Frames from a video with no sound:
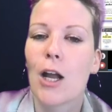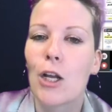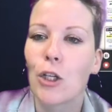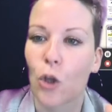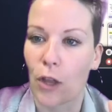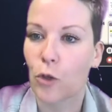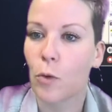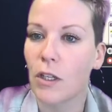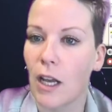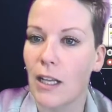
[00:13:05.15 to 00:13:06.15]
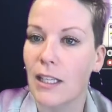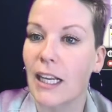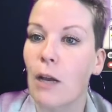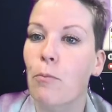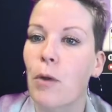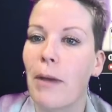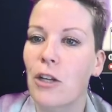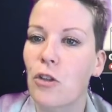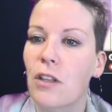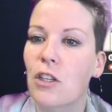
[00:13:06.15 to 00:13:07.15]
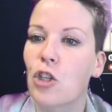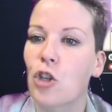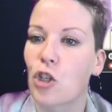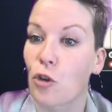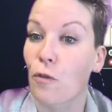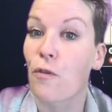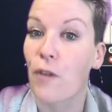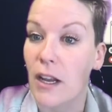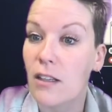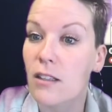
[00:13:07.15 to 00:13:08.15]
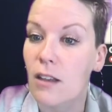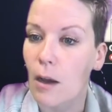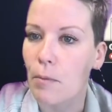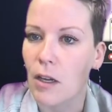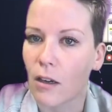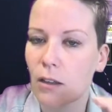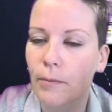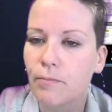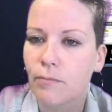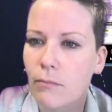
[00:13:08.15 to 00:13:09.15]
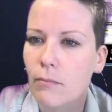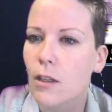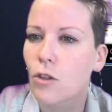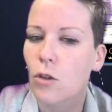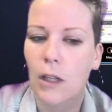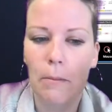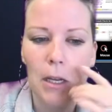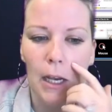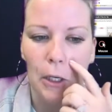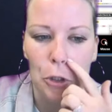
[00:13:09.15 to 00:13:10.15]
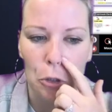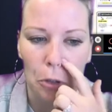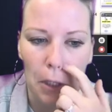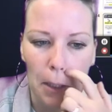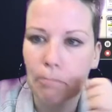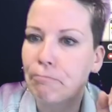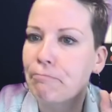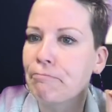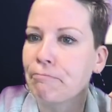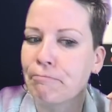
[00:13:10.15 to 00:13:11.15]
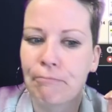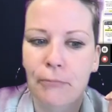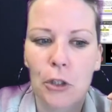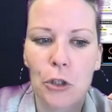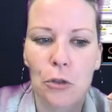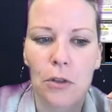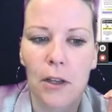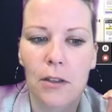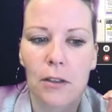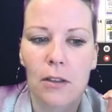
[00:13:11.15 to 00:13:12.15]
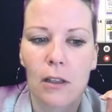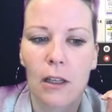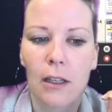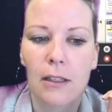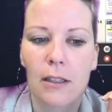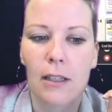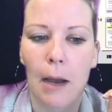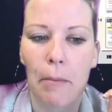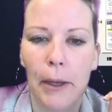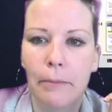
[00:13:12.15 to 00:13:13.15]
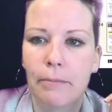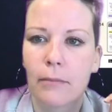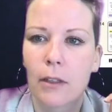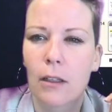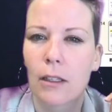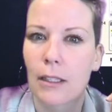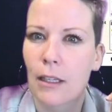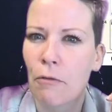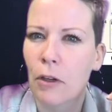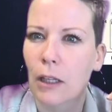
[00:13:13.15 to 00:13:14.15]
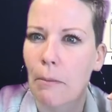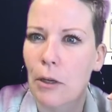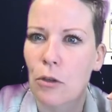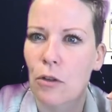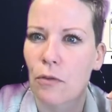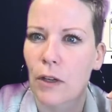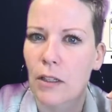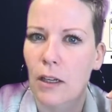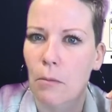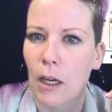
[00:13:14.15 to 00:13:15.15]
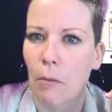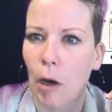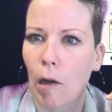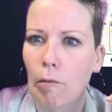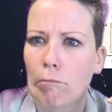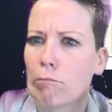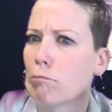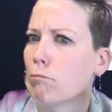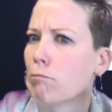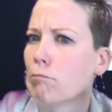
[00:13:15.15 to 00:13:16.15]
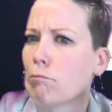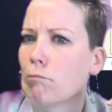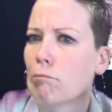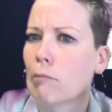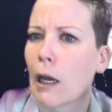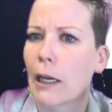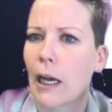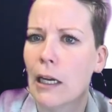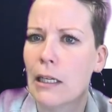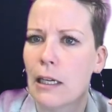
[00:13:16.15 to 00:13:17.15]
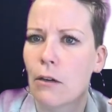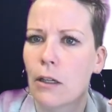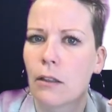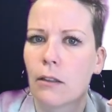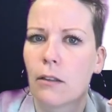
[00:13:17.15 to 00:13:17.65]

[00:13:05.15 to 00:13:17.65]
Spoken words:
So that's what it does. Like, imagine this is just your face up here. So let me actually, let's do this. Let's stop it. Let's see if it'll let me do the FaceTime camera. I kind of doubt it.